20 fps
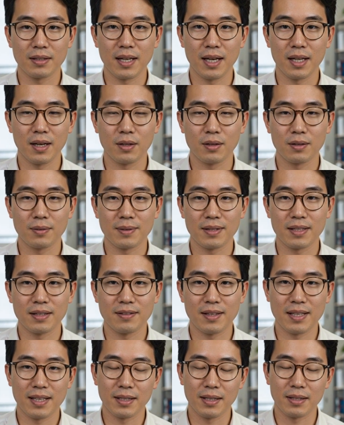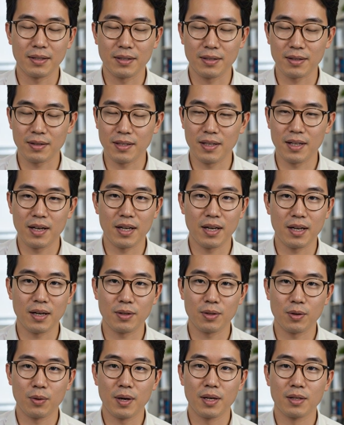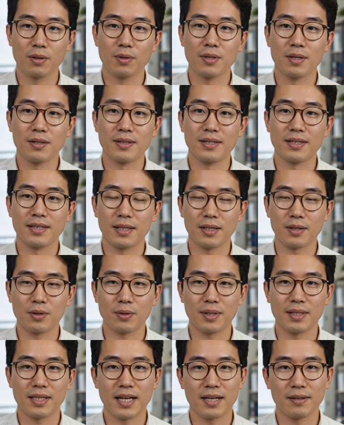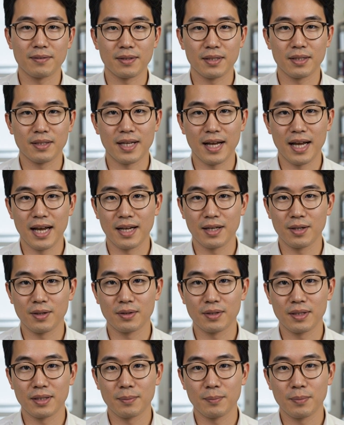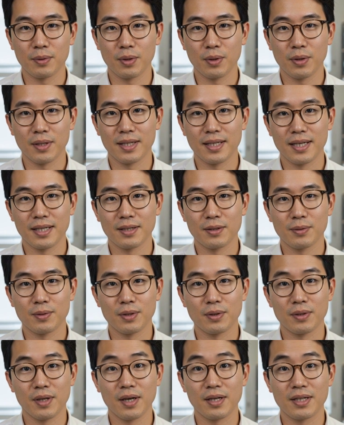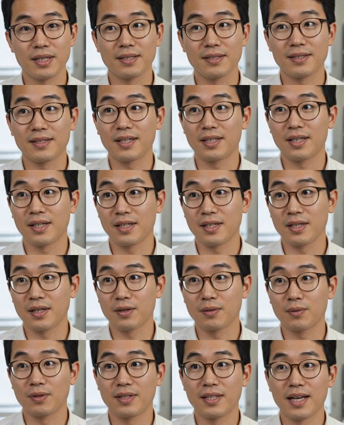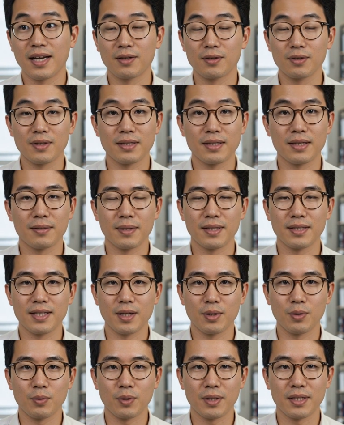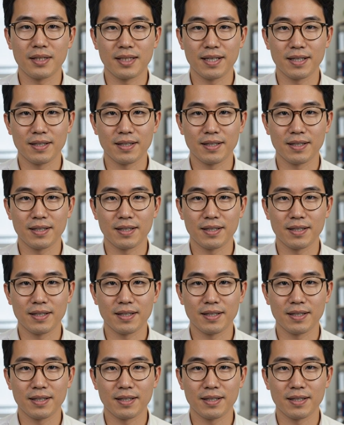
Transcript: narrow, specific conditions requires real skill and effort to actually deploy against real targets, which naturally limits how quickly